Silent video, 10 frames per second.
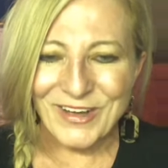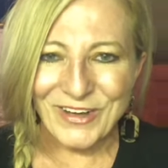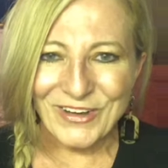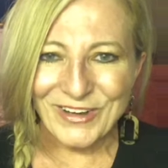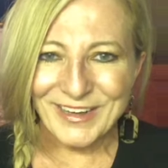
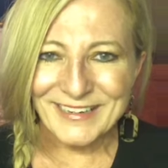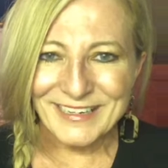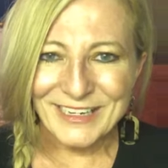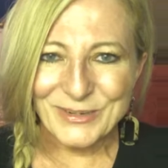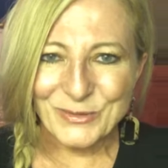on
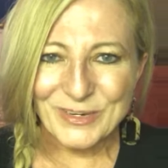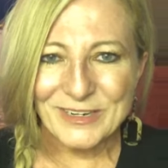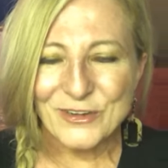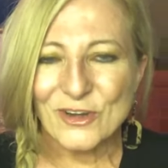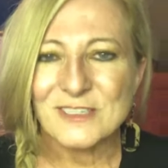getting rid
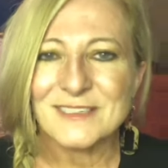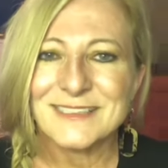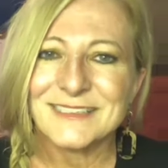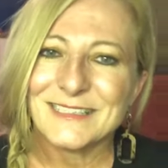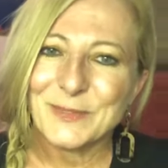of
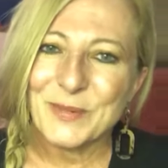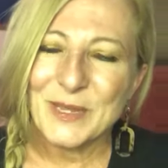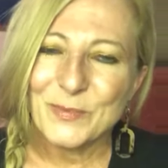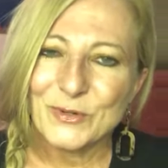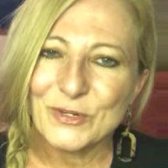narcissistic
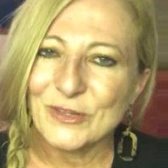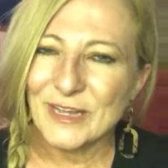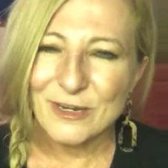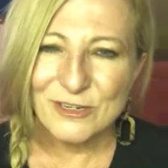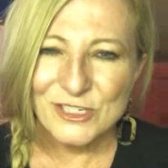people,
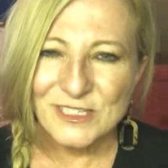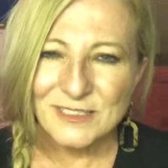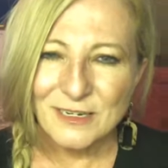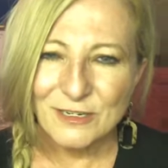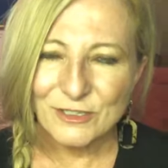energy
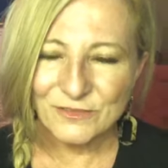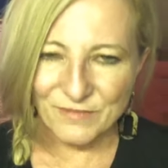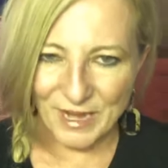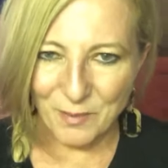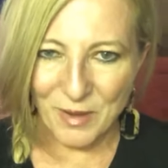suckers,
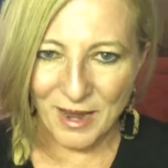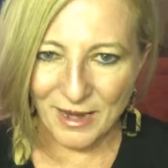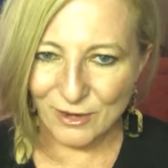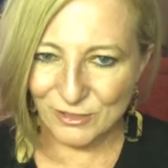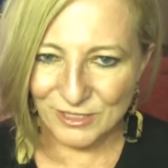
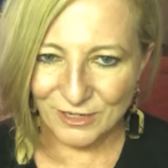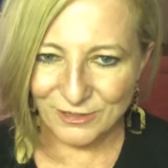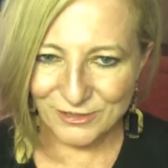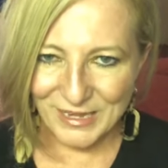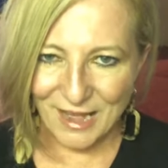vampire
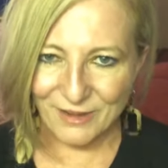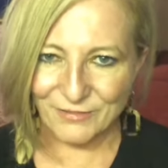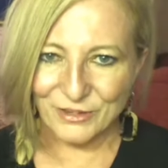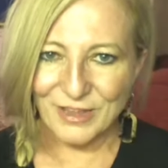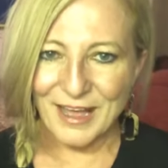suckers out of
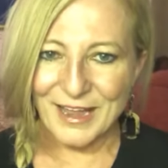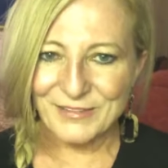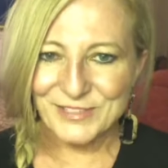your life.